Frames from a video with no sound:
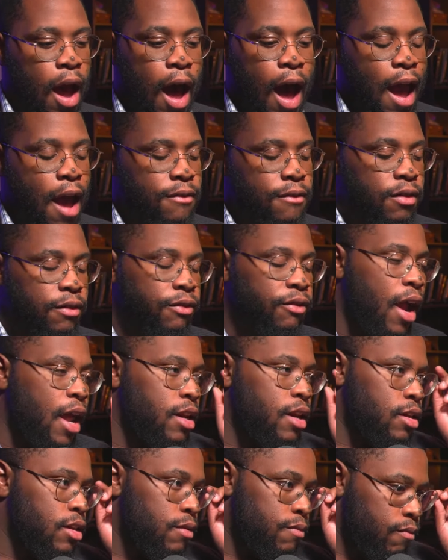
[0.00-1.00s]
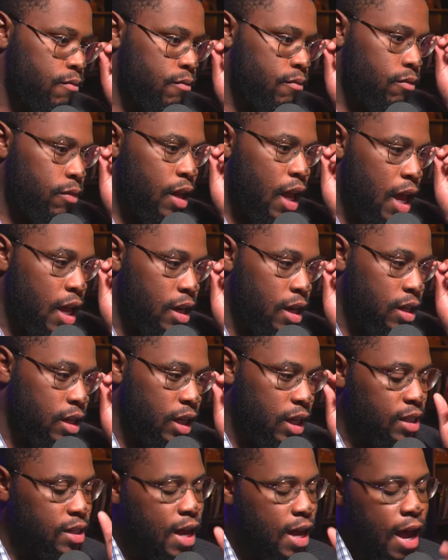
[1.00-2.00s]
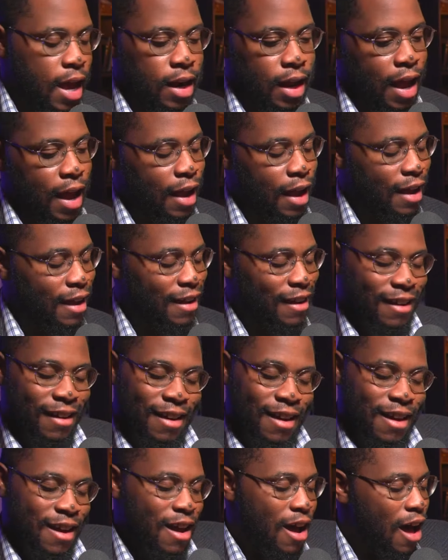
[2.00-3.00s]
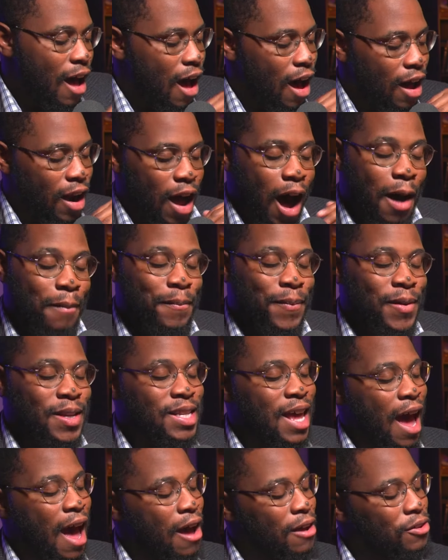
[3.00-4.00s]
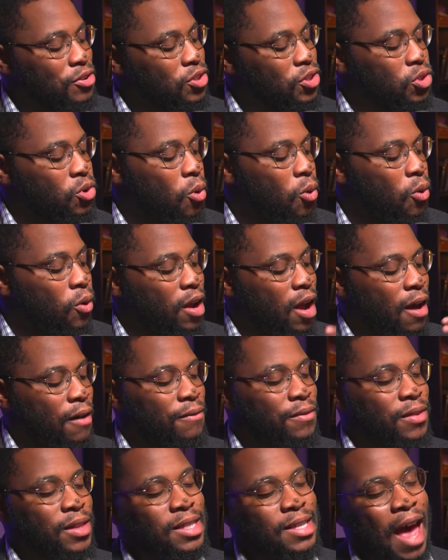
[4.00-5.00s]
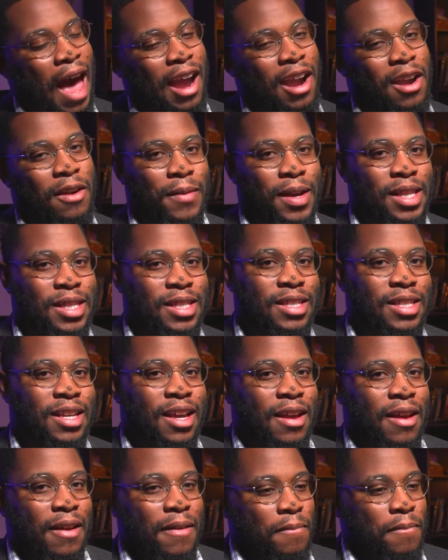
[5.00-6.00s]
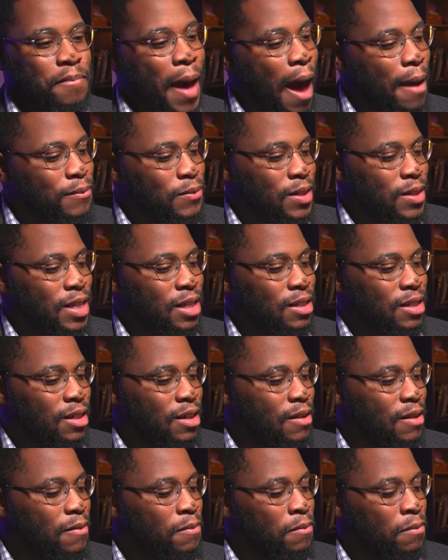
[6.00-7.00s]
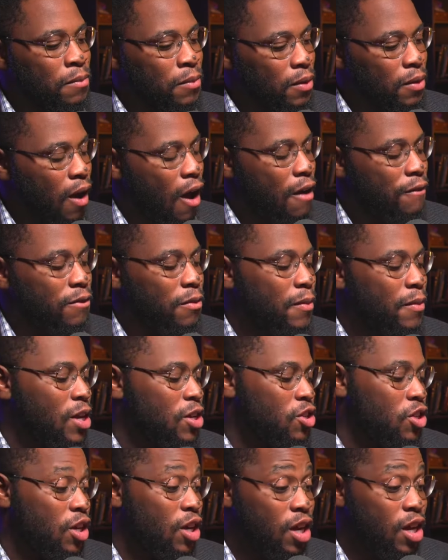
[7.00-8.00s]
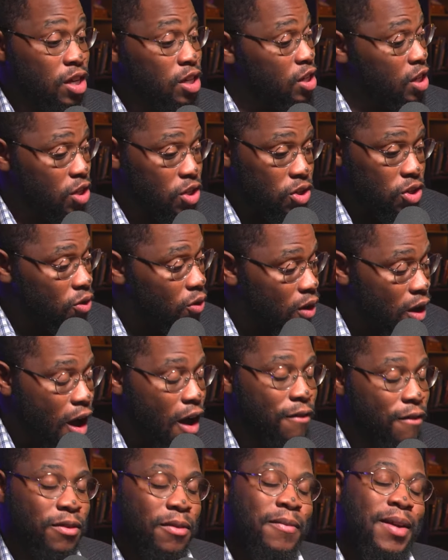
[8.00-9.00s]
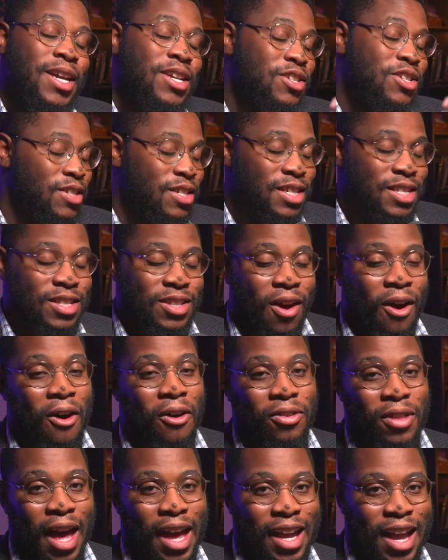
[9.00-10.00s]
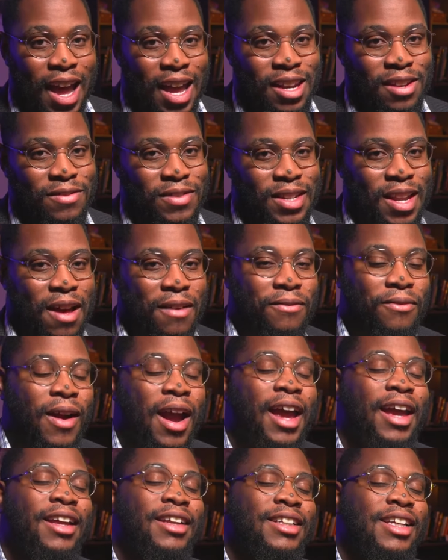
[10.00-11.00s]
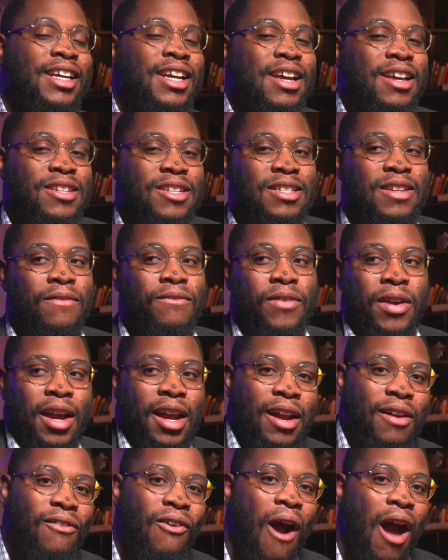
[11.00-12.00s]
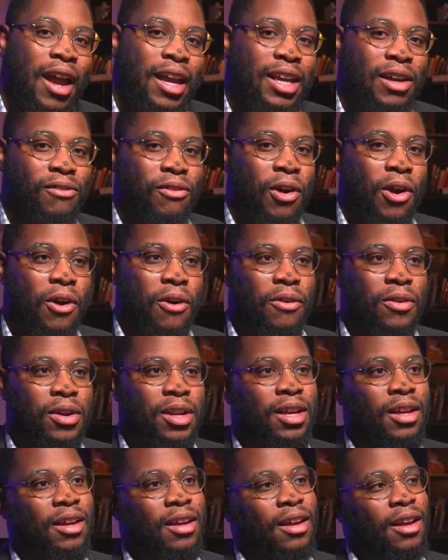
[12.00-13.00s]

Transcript: I have a friend, and he's had an up and down story of the sacraments, baptism, confirmation, conditional confirmations, all that kind of stuff, right? Just a very rocky road.